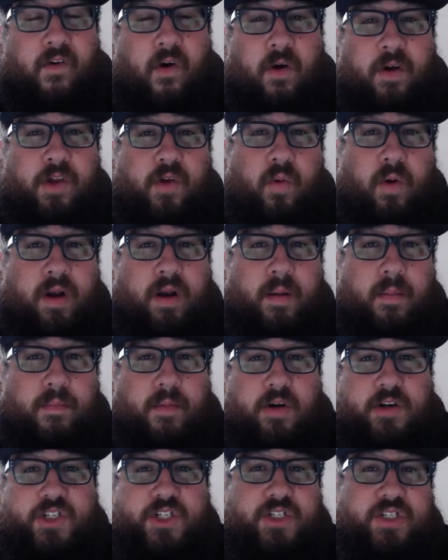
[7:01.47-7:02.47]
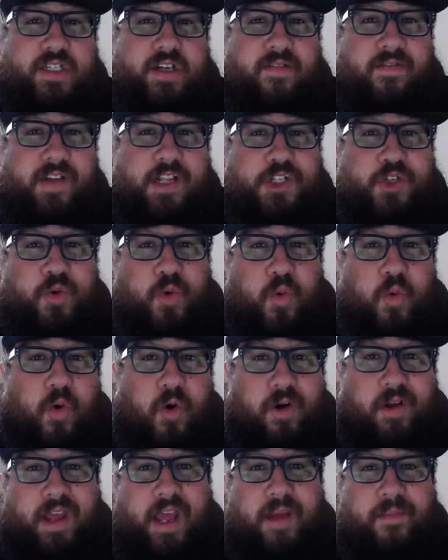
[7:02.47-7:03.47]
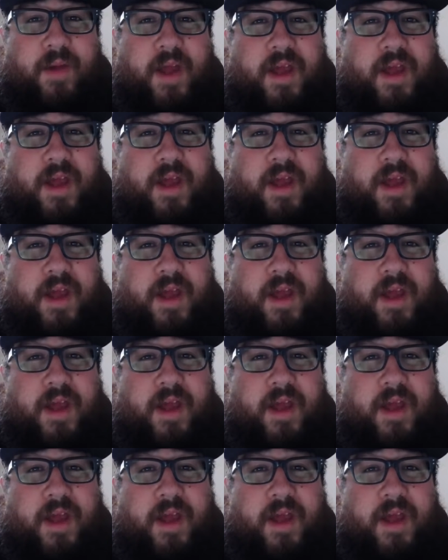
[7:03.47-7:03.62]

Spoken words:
you want to immerse yourself into a war game.